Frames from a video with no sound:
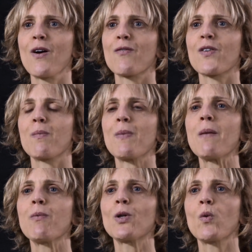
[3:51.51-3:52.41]
for the
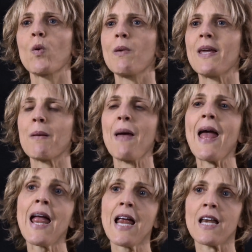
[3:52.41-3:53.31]
people who were being
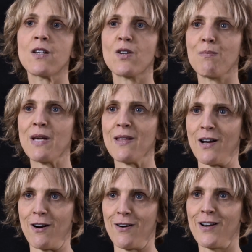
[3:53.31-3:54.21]
paid to be
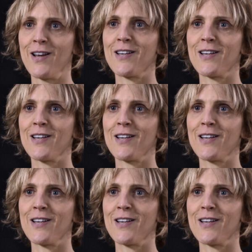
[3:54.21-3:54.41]
there,